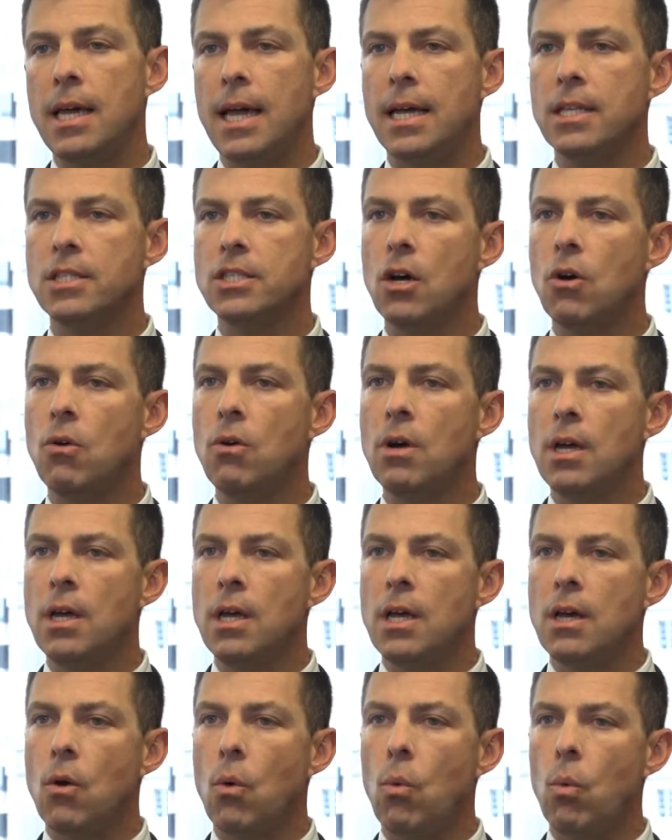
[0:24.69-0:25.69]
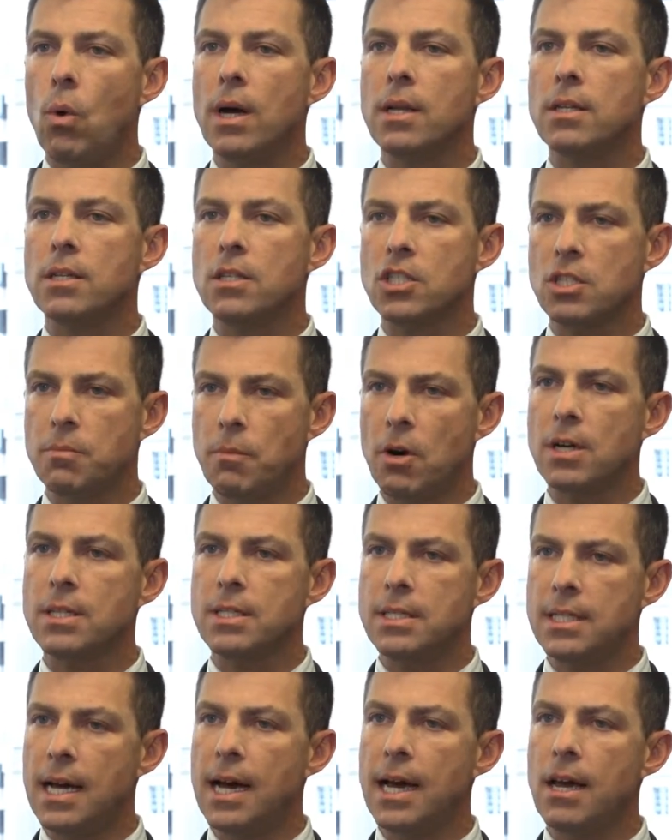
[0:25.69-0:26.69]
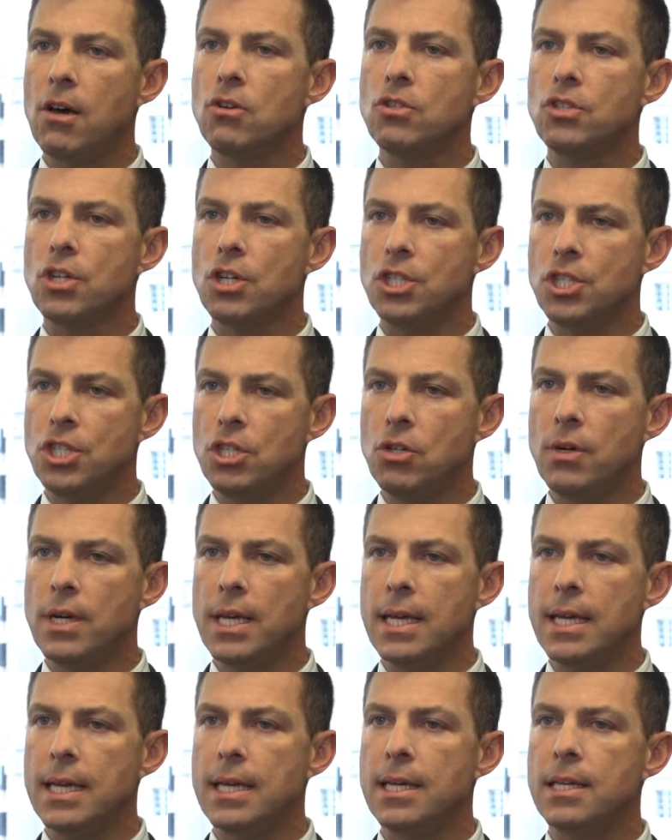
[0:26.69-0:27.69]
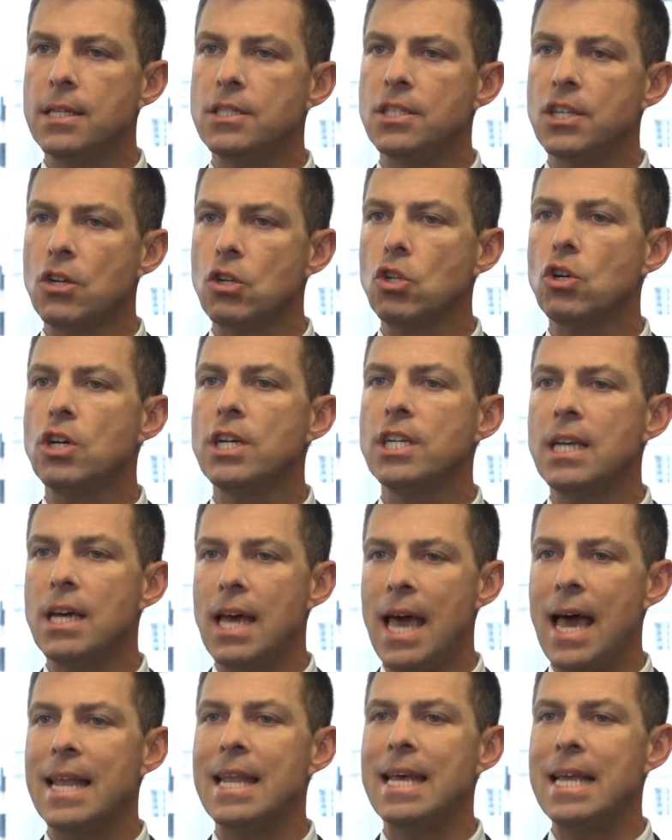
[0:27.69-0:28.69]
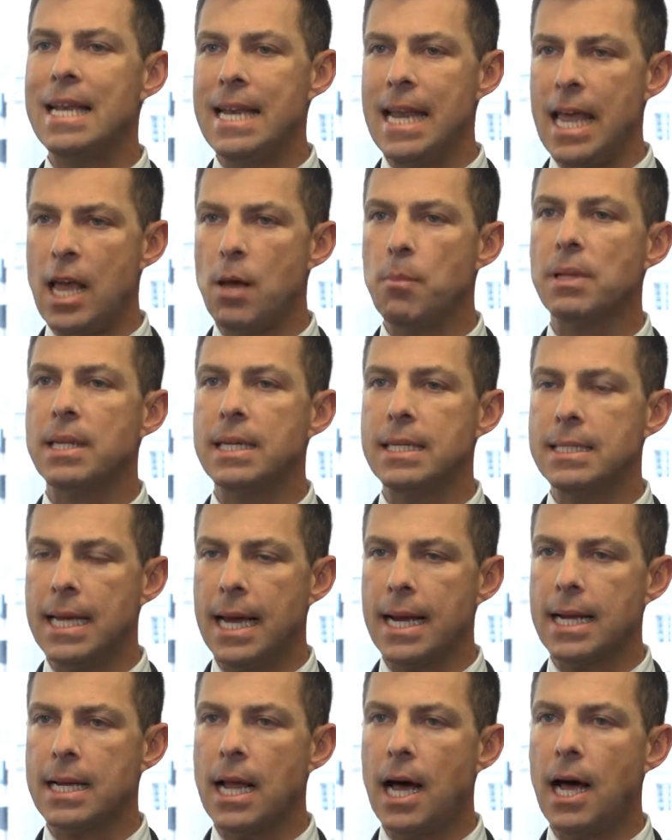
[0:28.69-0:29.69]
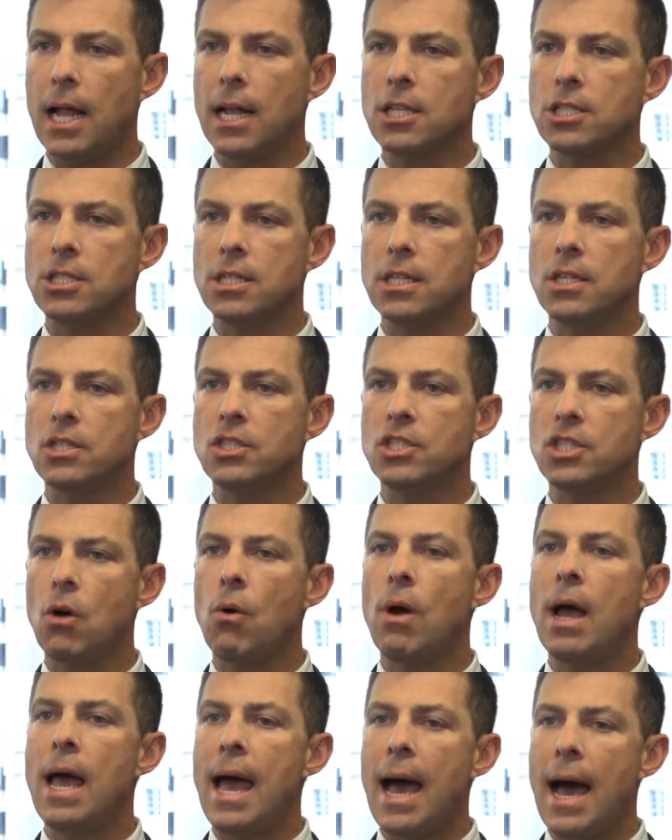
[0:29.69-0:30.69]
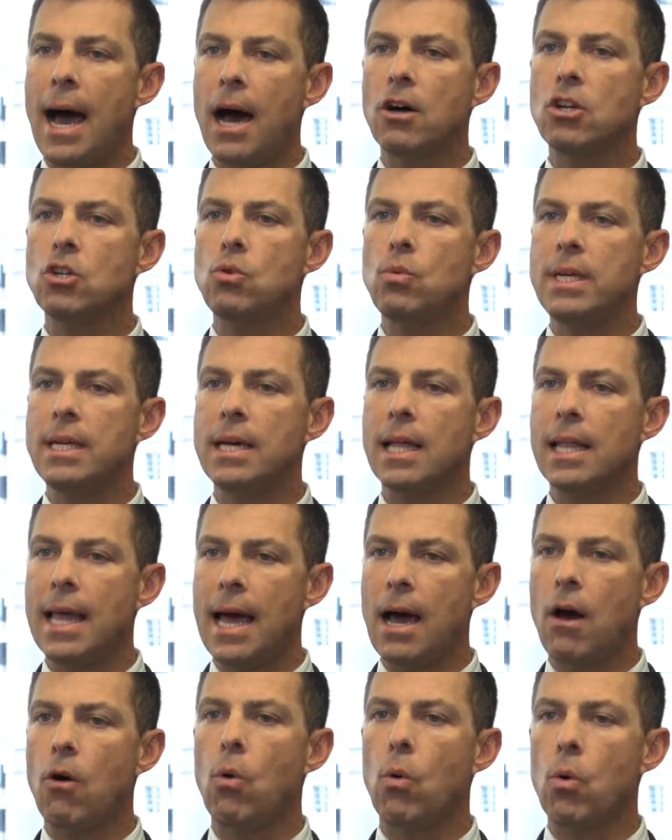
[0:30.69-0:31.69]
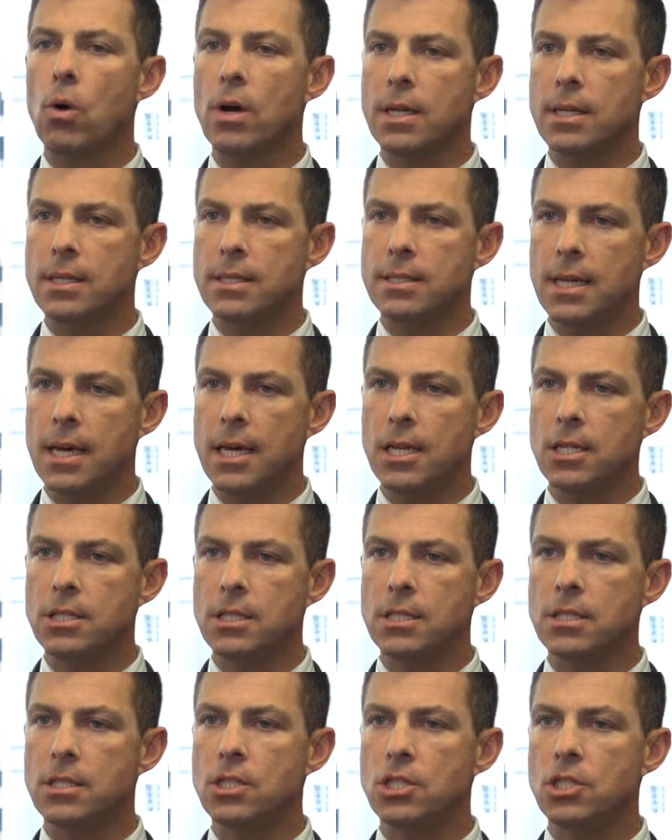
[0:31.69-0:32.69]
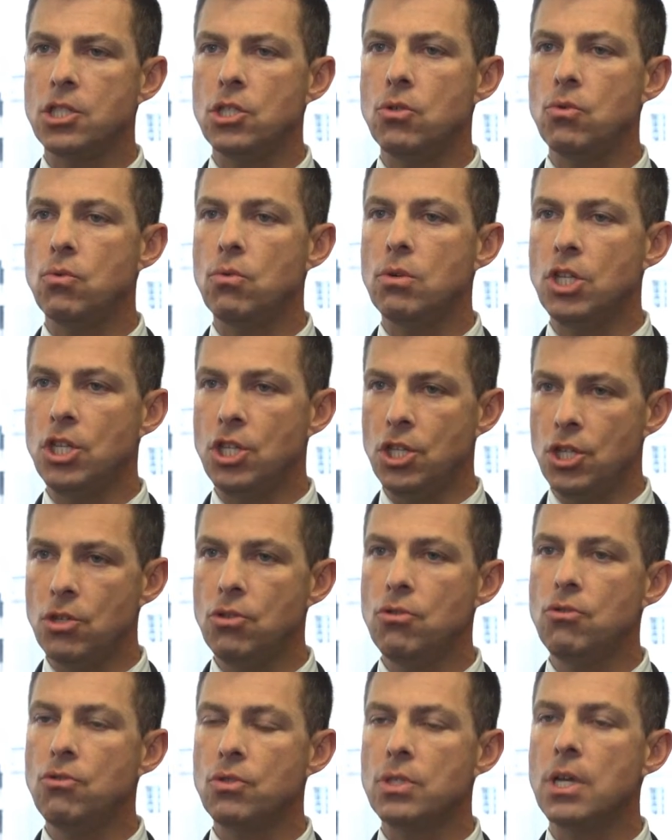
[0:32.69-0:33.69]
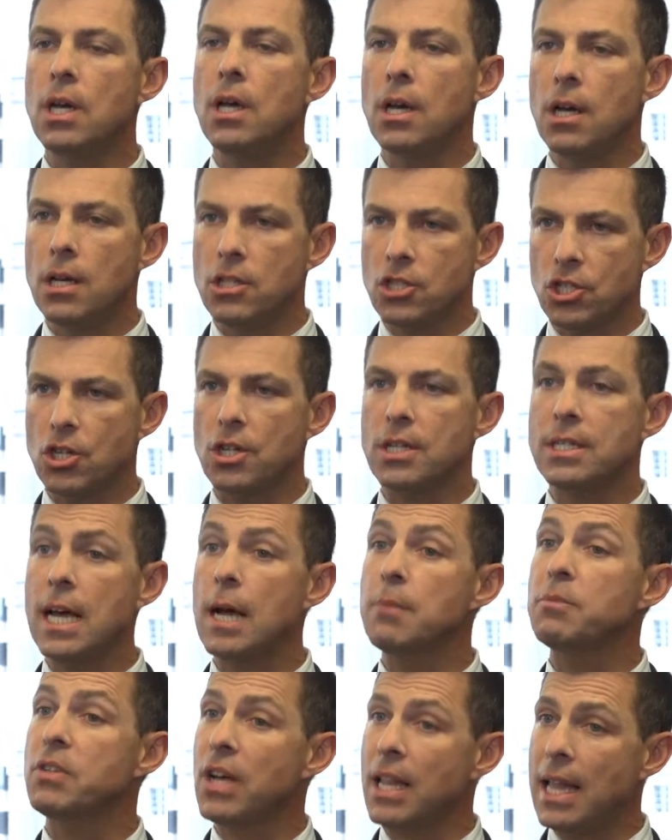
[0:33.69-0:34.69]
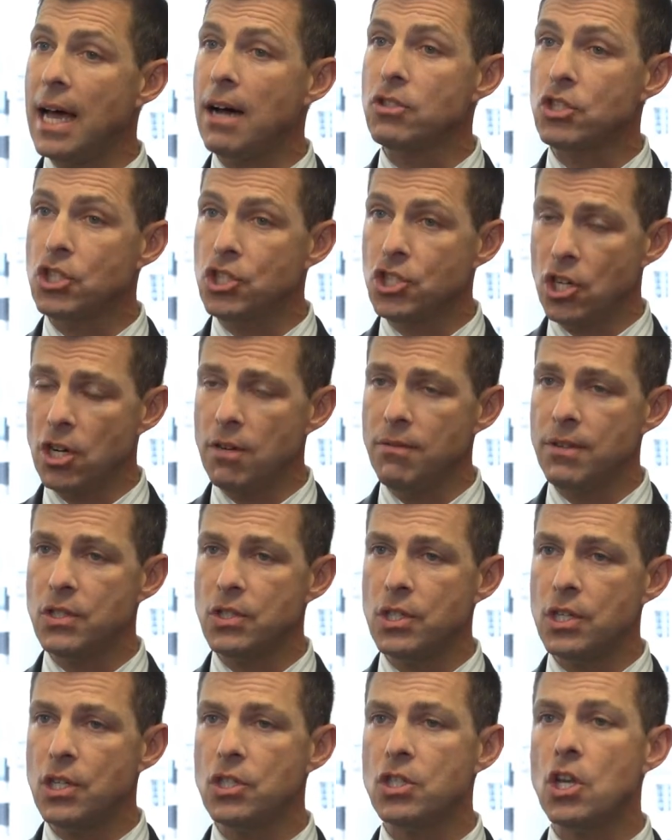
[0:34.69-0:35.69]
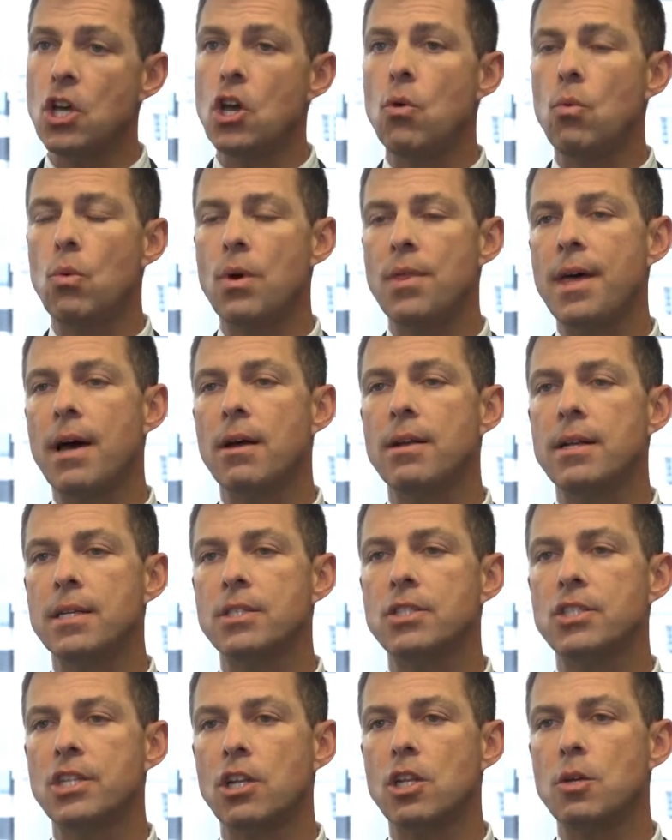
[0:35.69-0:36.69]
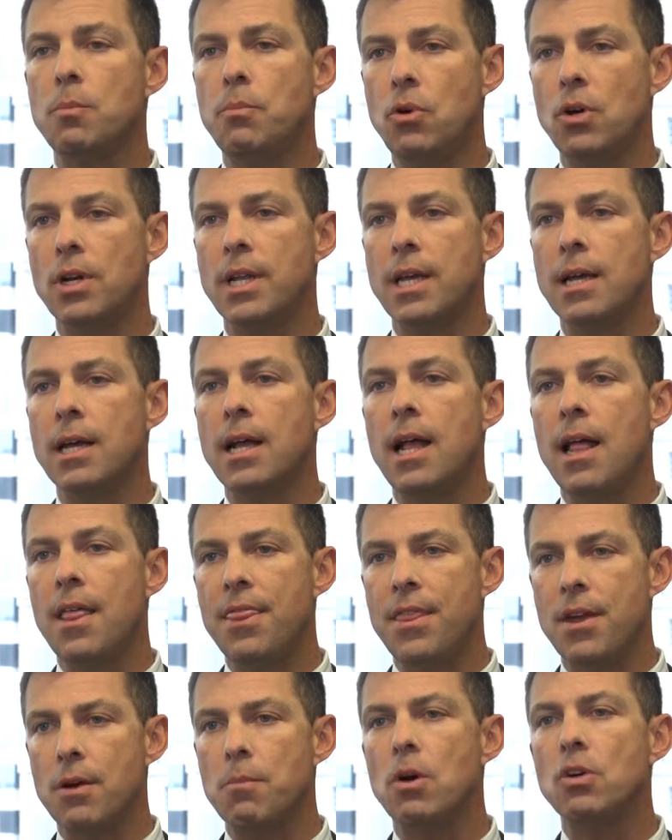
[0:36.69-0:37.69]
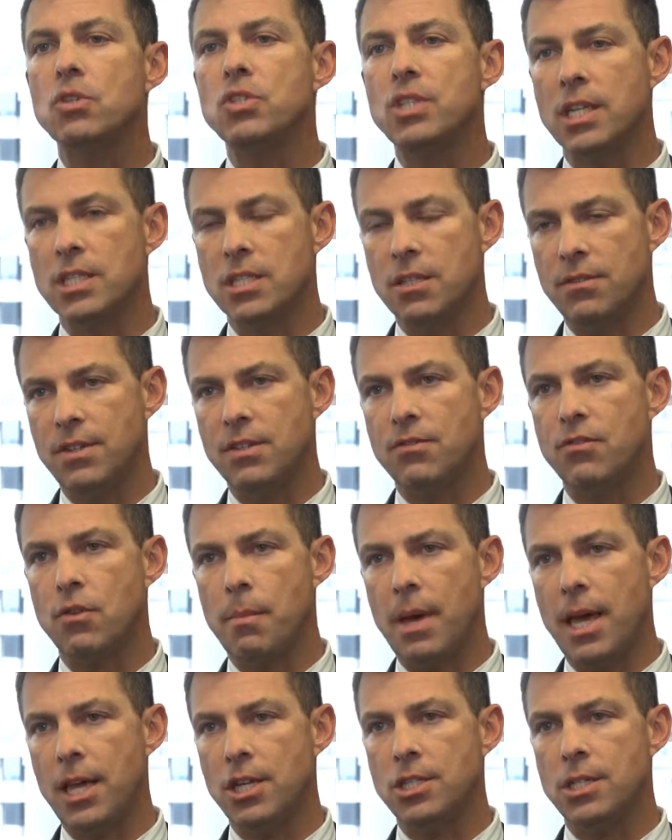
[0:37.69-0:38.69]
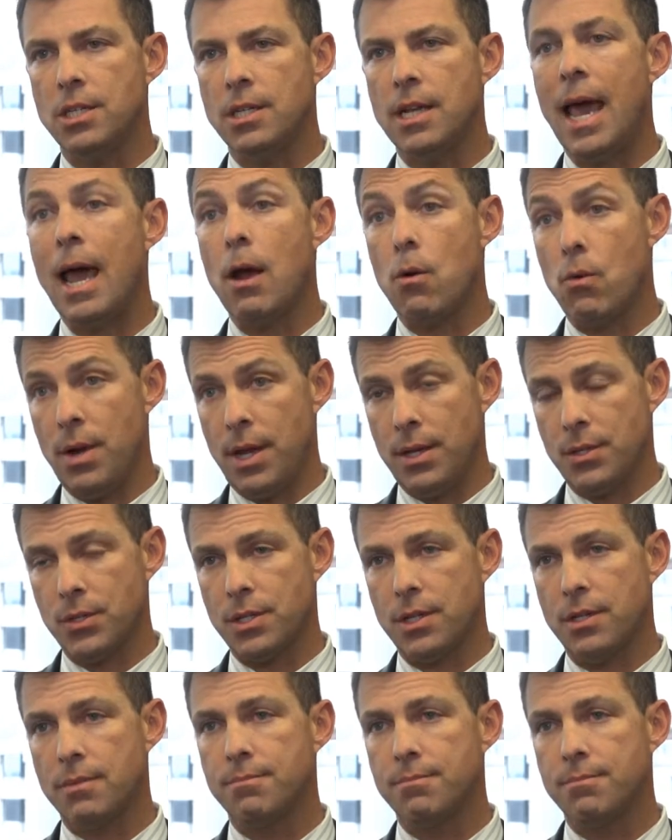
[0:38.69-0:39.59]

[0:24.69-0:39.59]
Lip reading: And so what smart CIOs are doing is they're looking at enabling technologies. So how do we allow organizations to use certain types of cloud services without necessarily putting their most sensitive information at risk?